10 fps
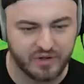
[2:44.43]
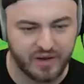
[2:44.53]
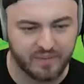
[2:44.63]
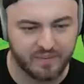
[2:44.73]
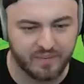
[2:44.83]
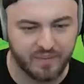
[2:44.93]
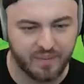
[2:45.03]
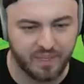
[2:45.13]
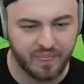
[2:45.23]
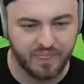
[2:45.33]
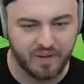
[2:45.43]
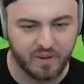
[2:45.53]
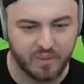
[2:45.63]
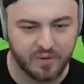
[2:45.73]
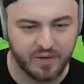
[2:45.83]
that.
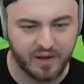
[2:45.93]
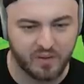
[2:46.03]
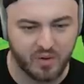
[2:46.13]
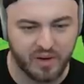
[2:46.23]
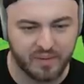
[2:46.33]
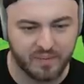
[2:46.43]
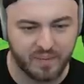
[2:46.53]
Do that real quick.